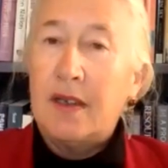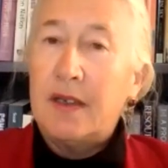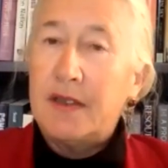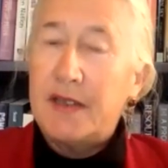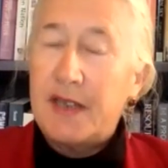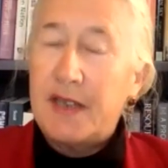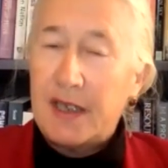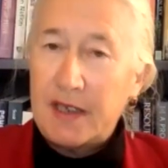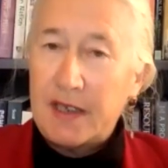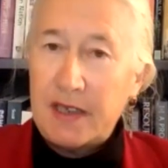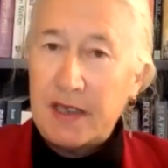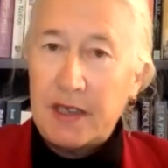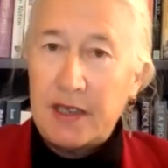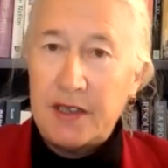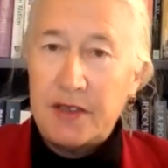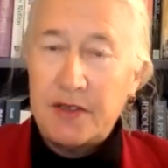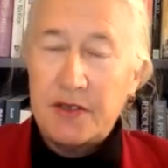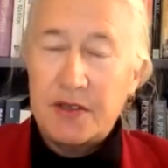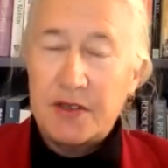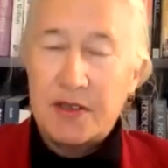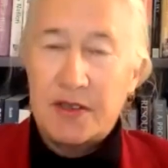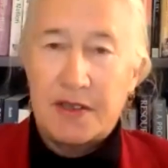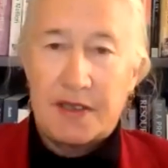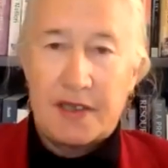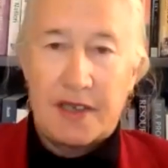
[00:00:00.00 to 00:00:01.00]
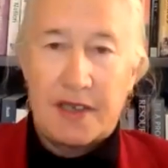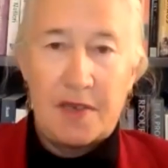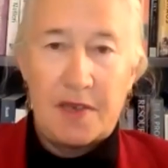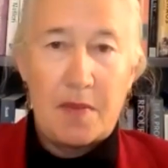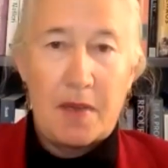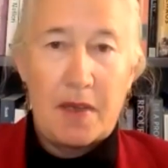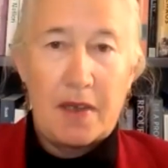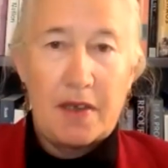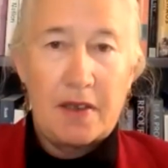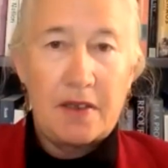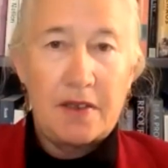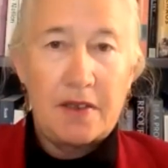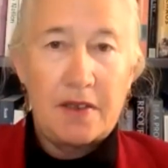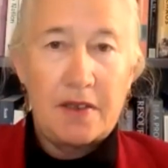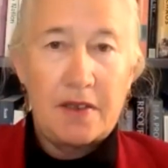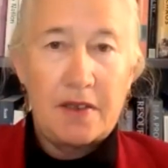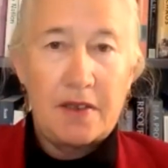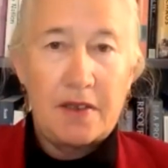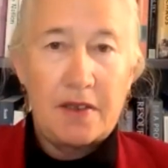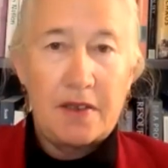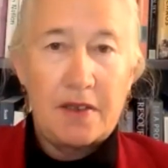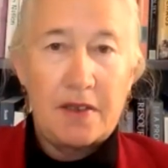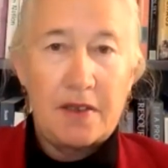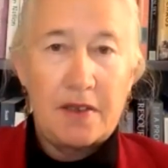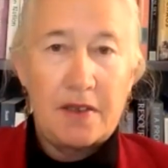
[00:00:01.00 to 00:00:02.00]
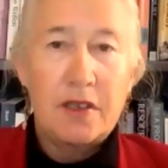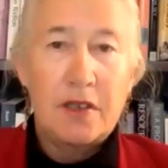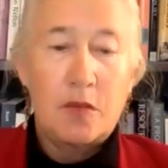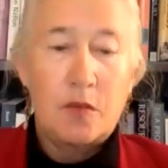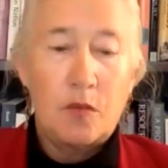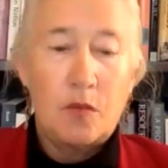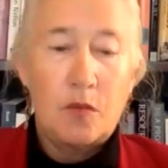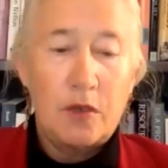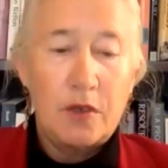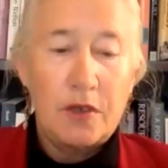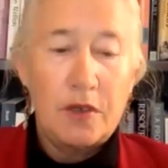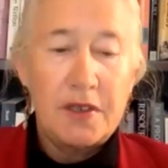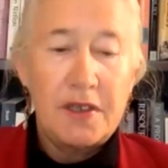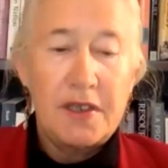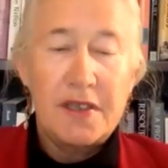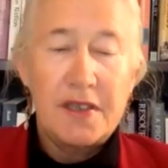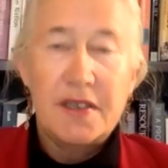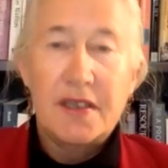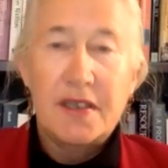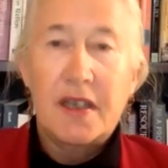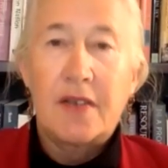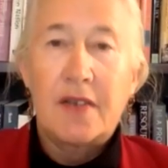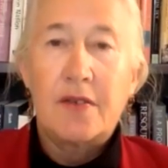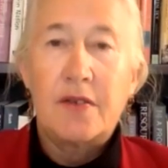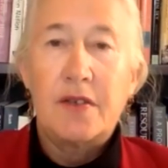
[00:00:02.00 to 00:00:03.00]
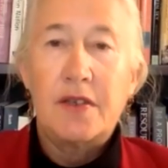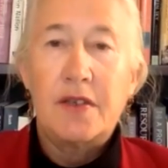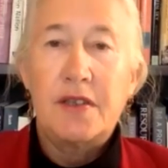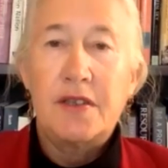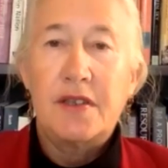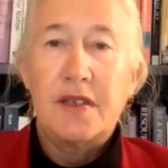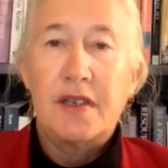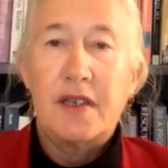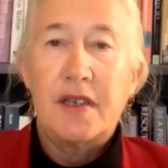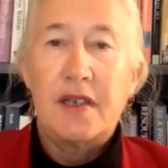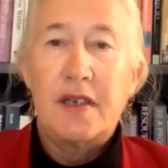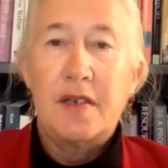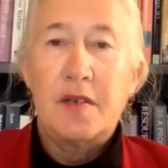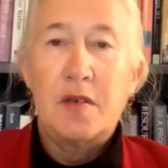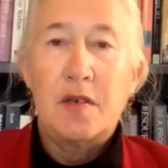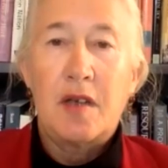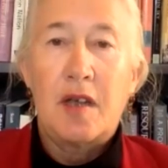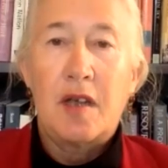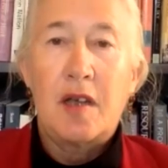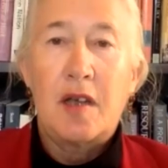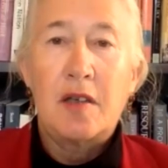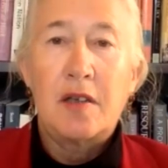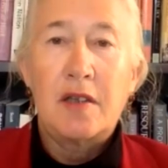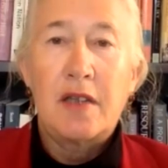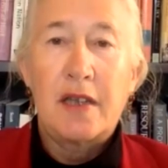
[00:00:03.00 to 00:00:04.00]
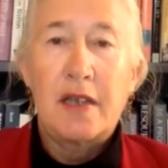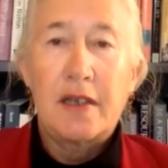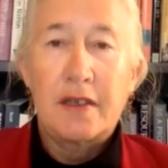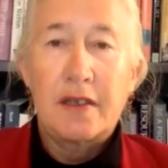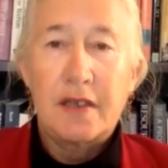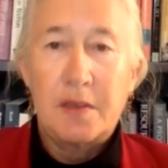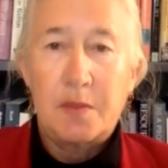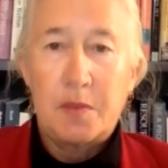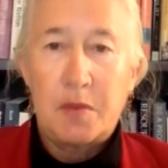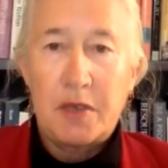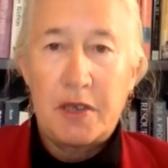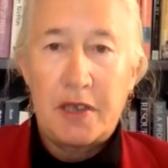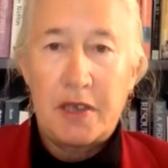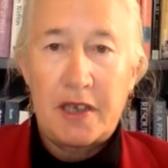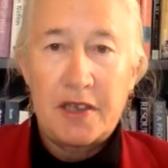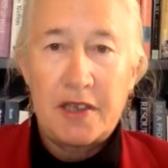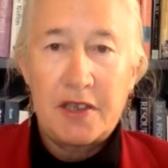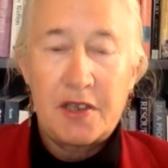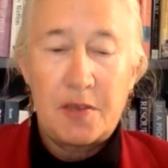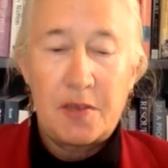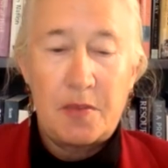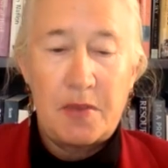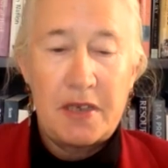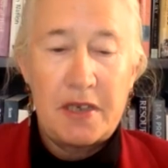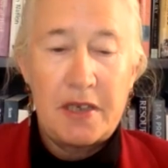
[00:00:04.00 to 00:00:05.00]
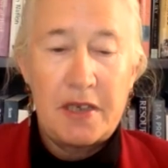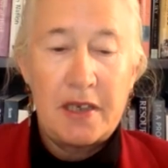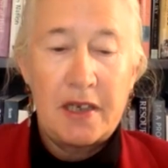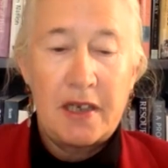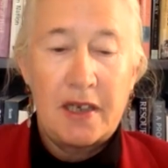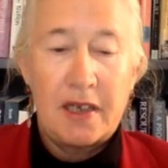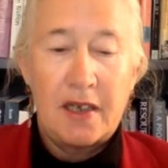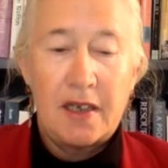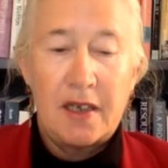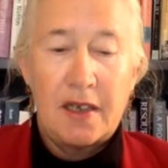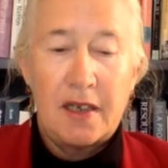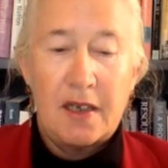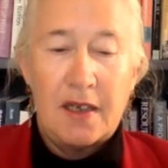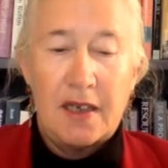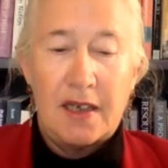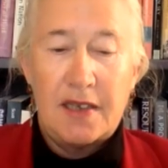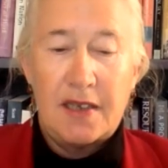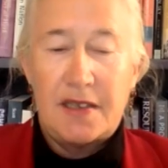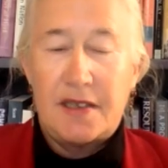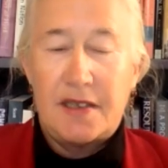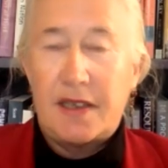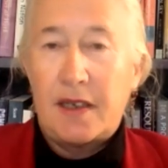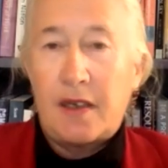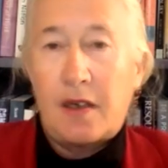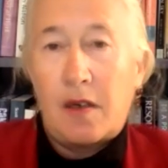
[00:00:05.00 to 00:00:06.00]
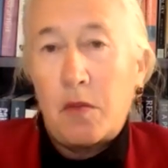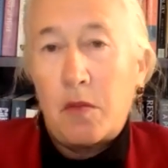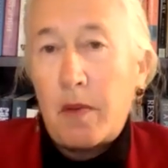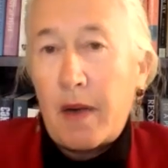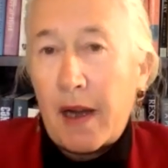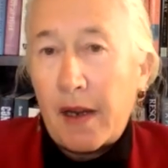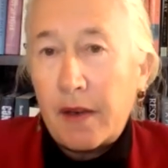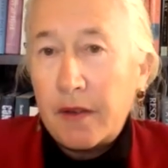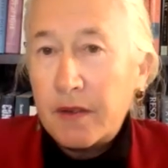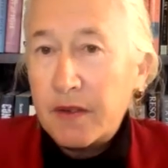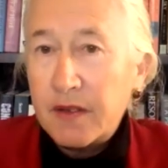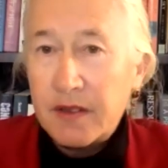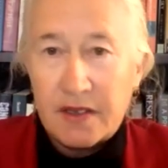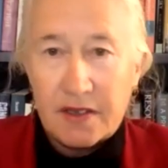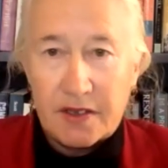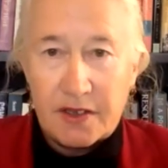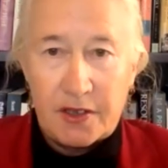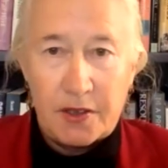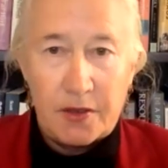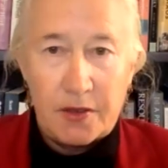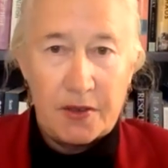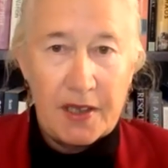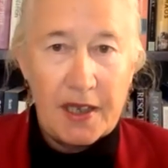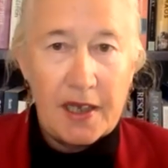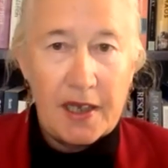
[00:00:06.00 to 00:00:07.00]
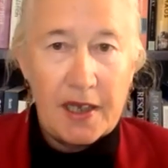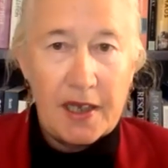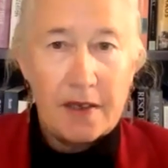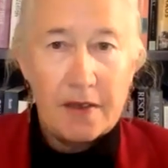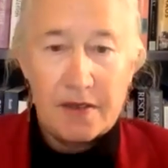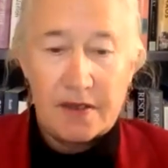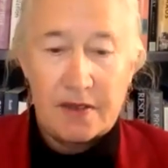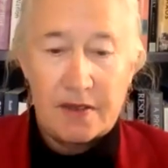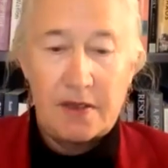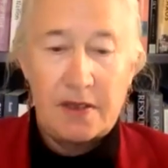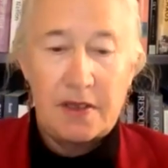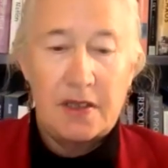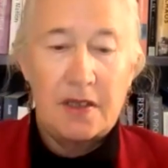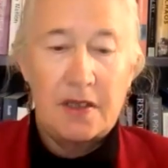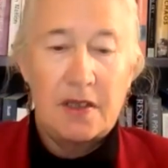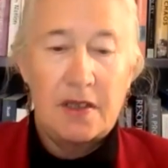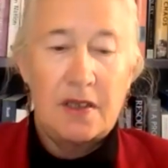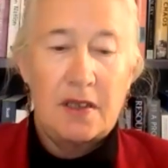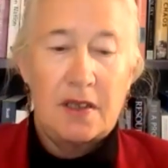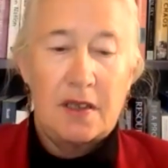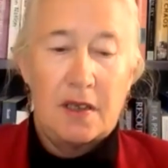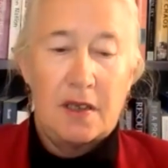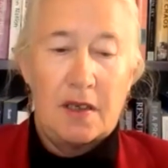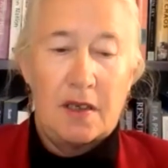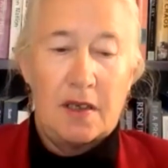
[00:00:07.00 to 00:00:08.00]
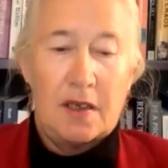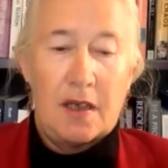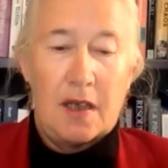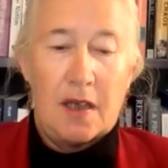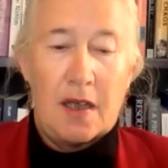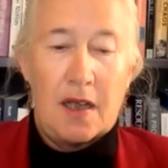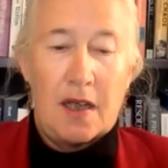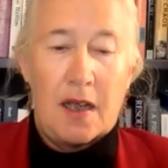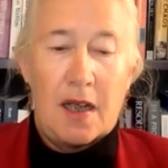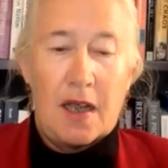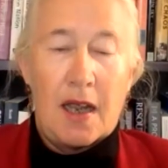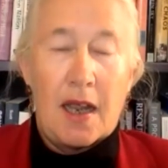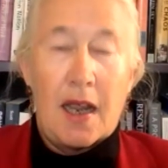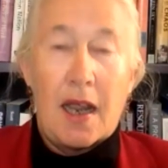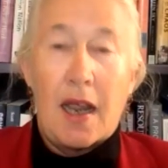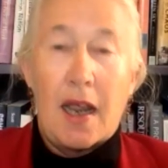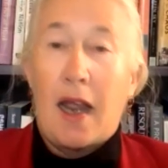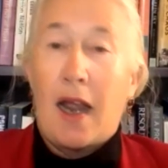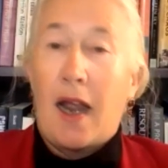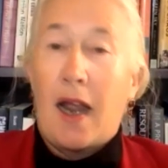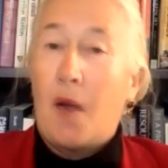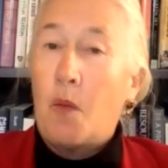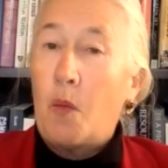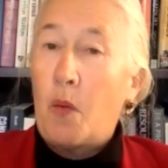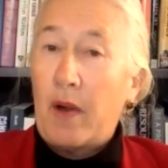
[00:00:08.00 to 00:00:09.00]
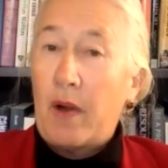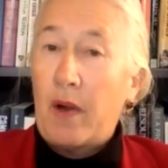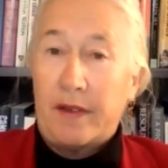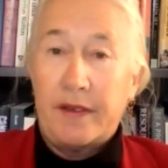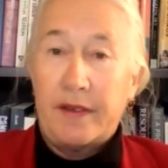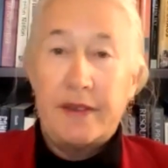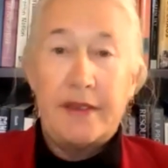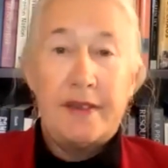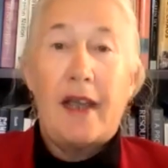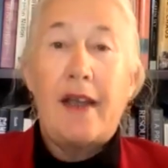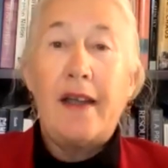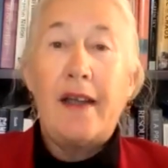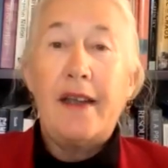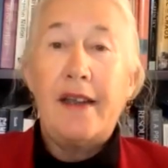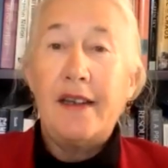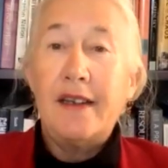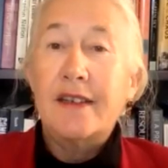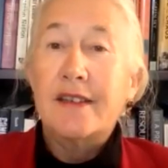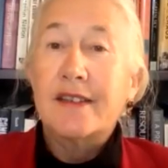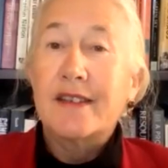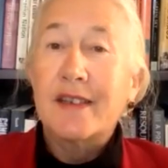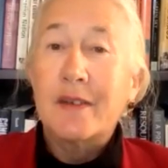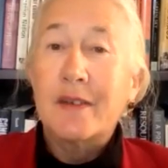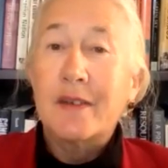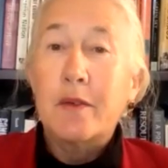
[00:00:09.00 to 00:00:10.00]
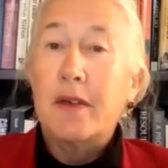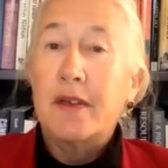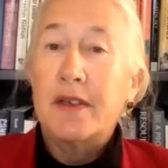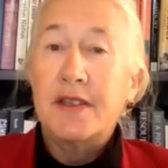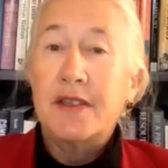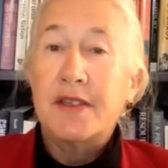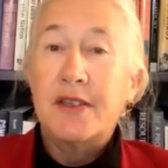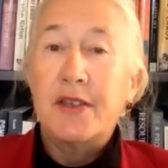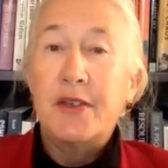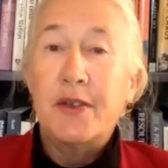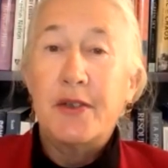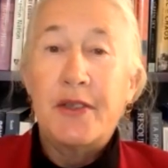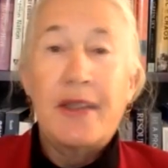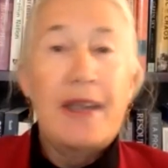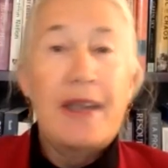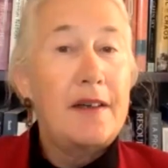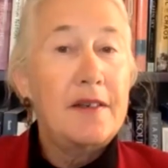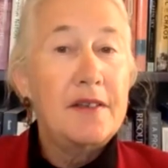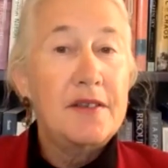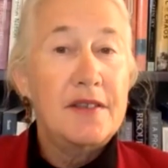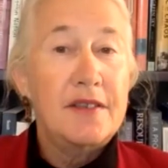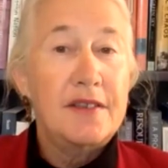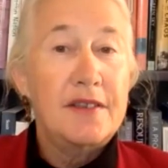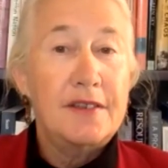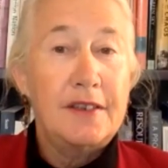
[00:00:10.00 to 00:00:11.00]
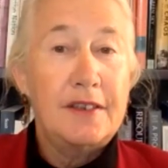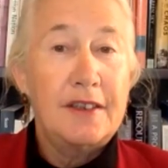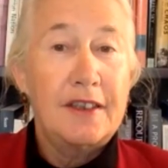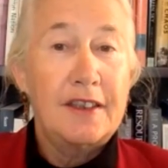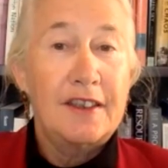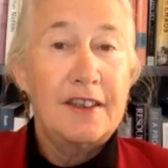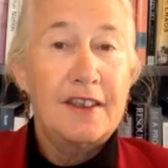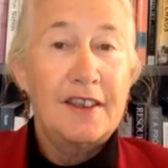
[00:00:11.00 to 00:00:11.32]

Then he used the same model to look at world discoveries and uh, likely production peak and said around two thousand. Well, yikes, it was two thousand.